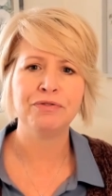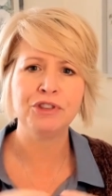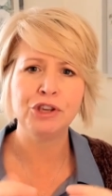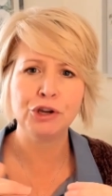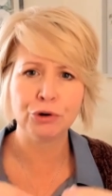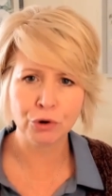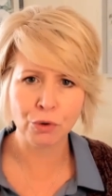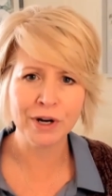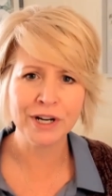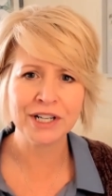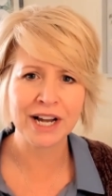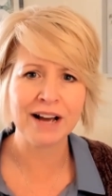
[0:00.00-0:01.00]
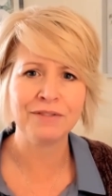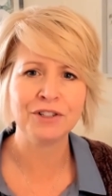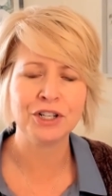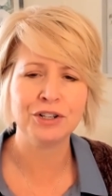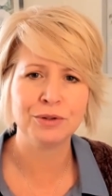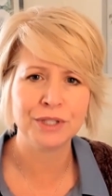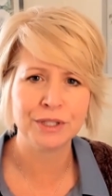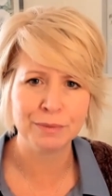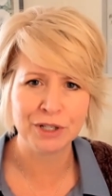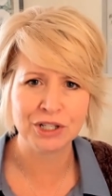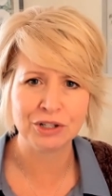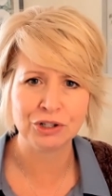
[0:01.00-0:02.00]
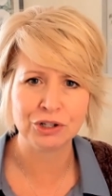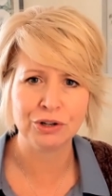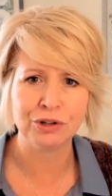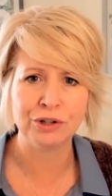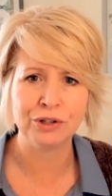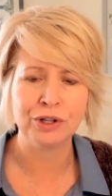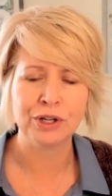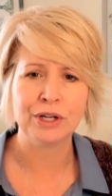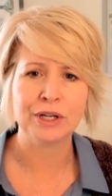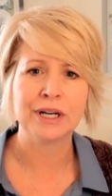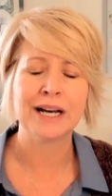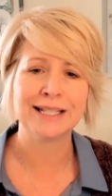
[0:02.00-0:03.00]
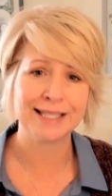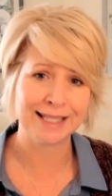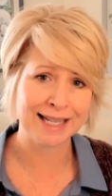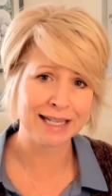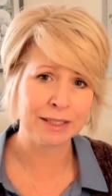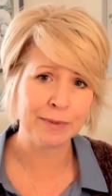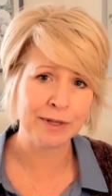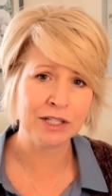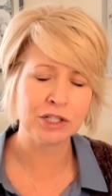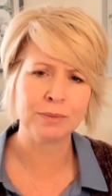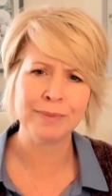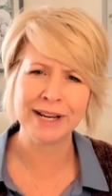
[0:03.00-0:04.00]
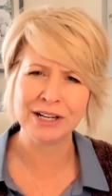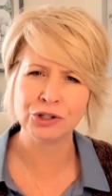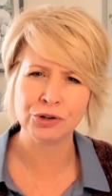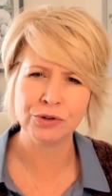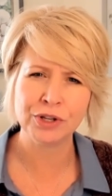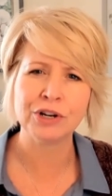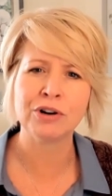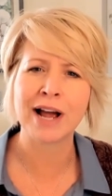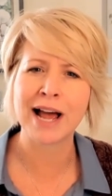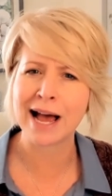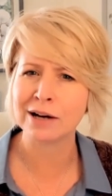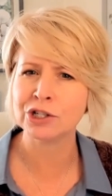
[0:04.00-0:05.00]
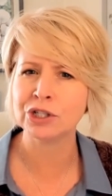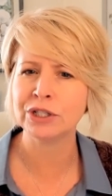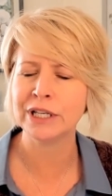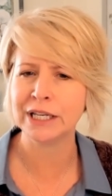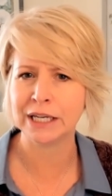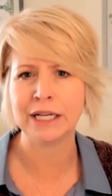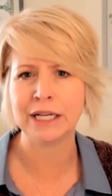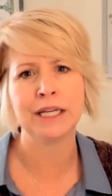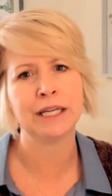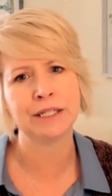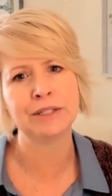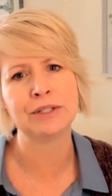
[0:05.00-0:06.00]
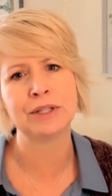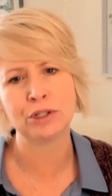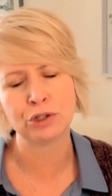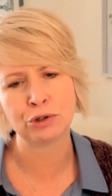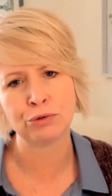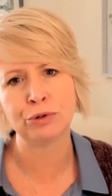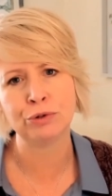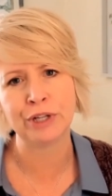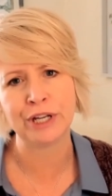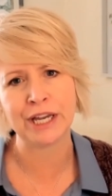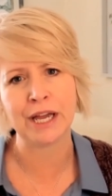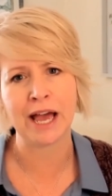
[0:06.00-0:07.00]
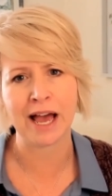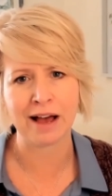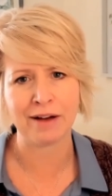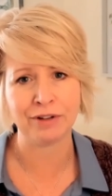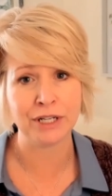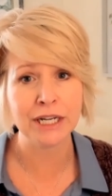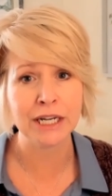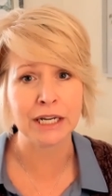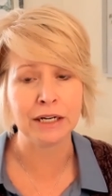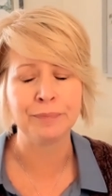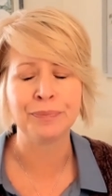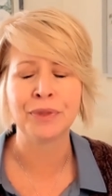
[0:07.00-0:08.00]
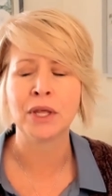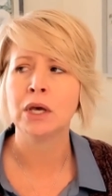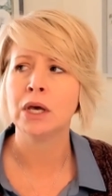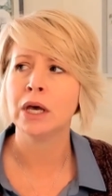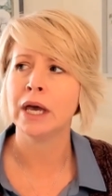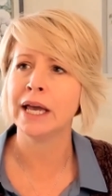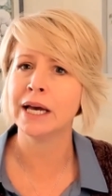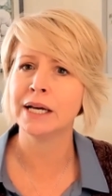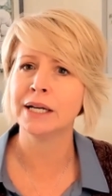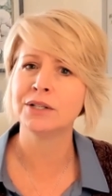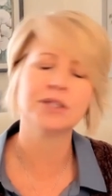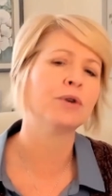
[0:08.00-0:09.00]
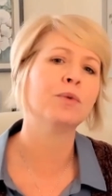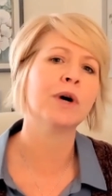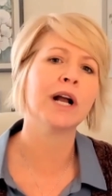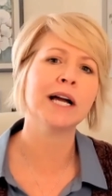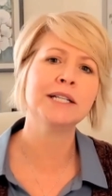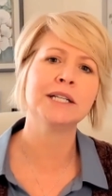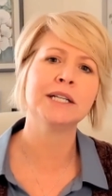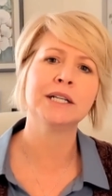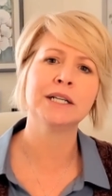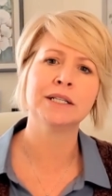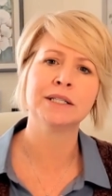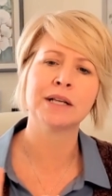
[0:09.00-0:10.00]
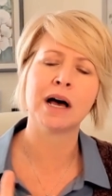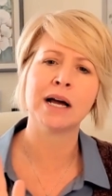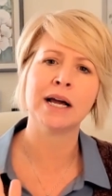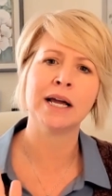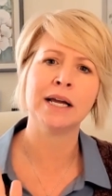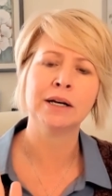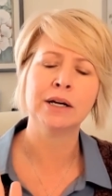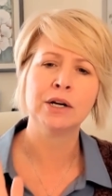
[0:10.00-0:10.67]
you're going to have to do some additional assessment to make sure that you're actually getting kids that truly have a need. And so what I did is I